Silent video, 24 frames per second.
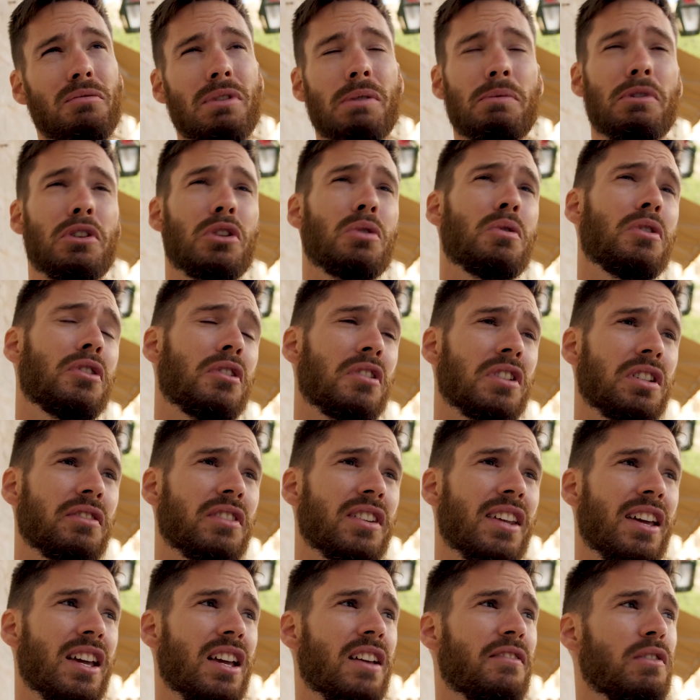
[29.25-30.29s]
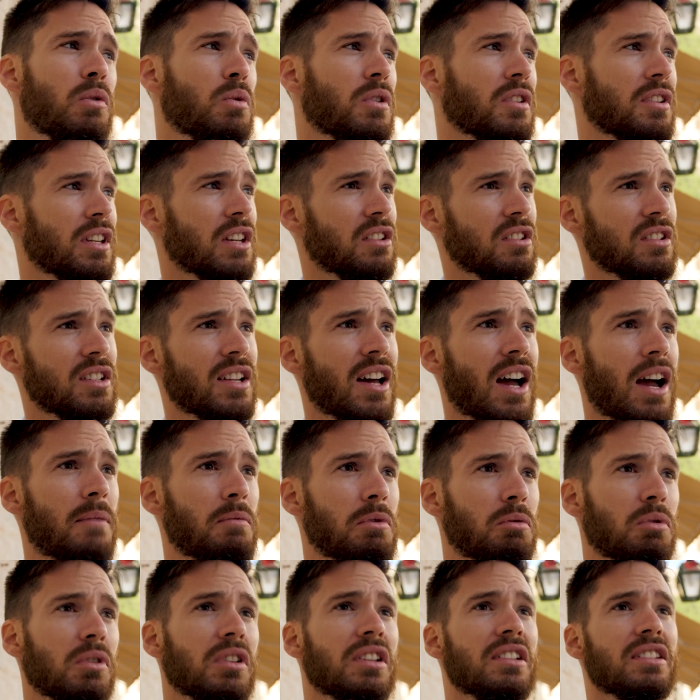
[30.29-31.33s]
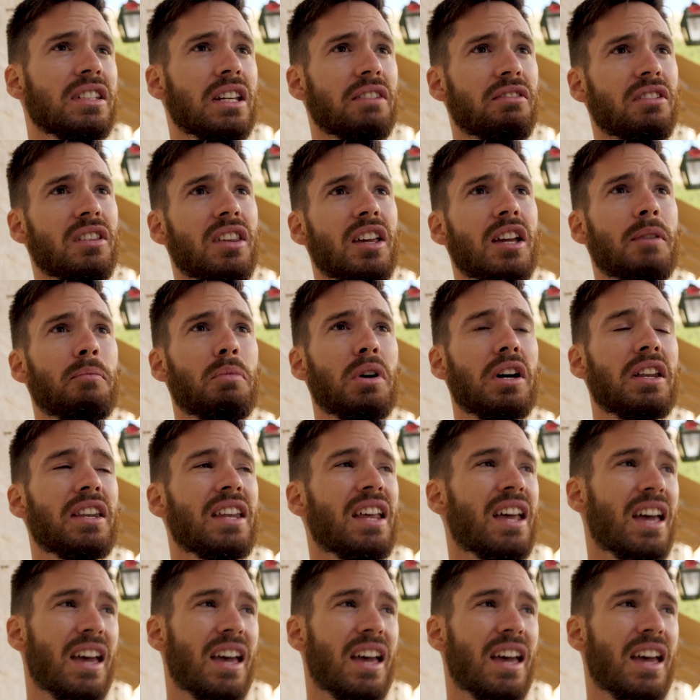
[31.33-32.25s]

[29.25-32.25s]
maybe 2/3 of a day if you want to take your time and really see everything, but